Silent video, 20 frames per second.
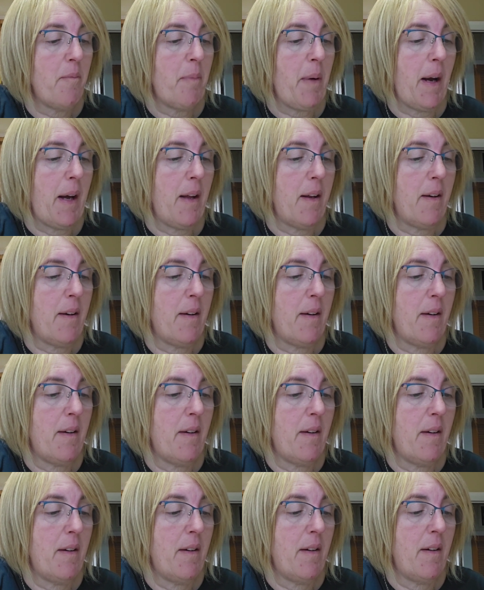But
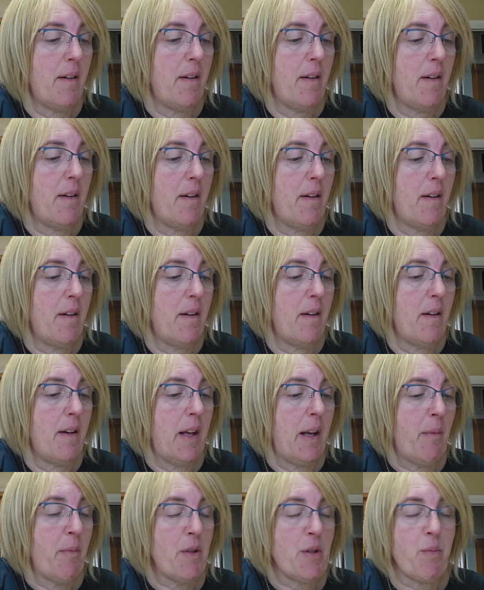
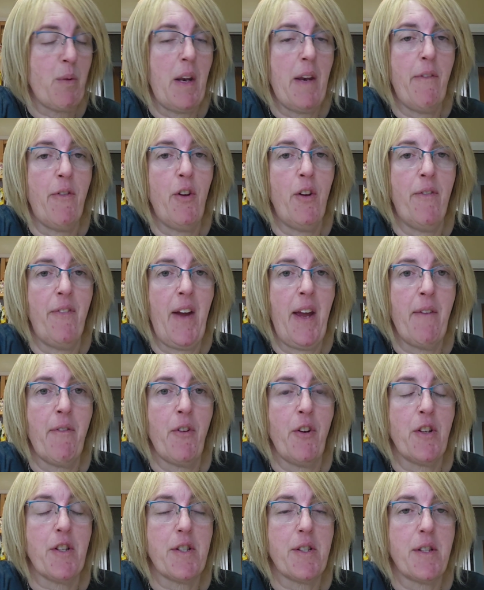it was one of her
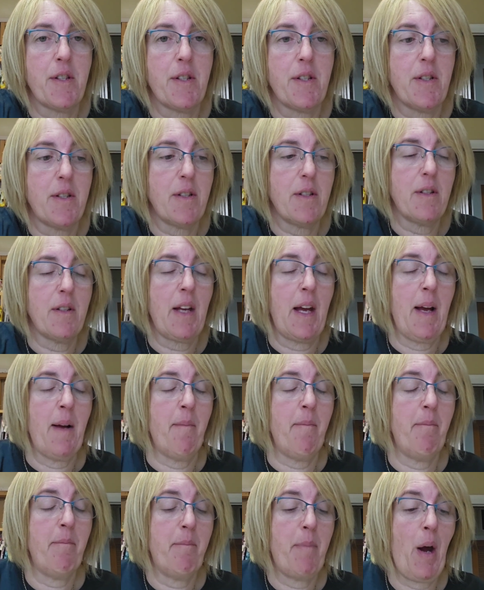favourite
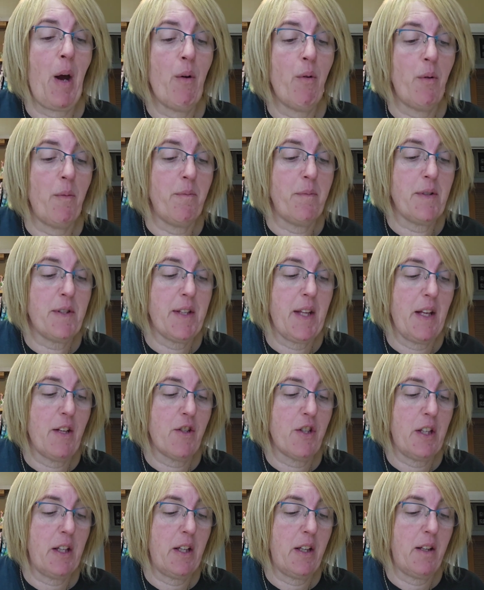poems that
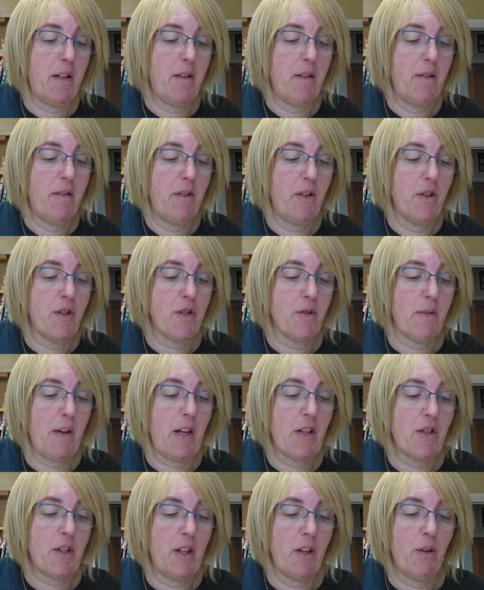she used to
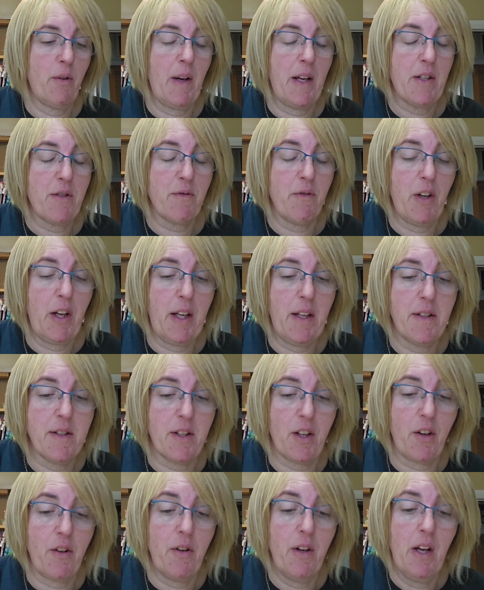actually always read.
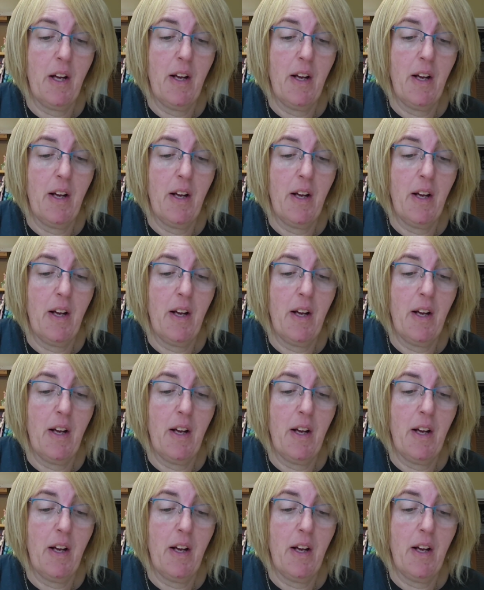So